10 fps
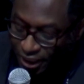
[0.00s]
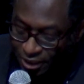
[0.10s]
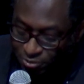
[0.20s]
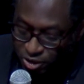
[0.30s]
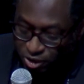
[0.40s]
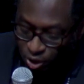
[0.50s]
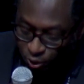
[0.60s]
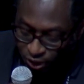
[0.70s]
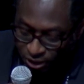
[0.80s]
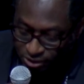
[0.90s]
aim to
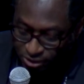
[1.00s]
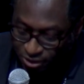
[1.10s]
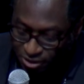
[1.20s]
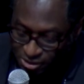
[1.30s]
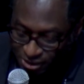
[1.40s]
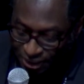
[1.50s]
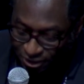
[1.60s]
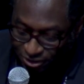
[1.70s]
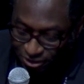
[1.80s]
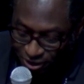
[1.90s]
coerce
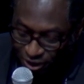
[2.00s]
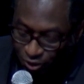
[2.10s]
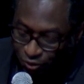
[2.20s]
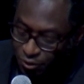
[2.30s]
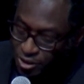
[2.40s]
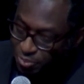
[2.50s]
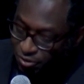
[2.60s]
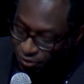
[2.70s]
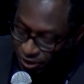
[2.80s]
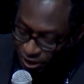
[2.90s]
consent for its
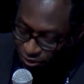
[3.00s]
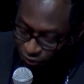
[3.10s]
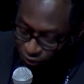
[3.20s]
preferred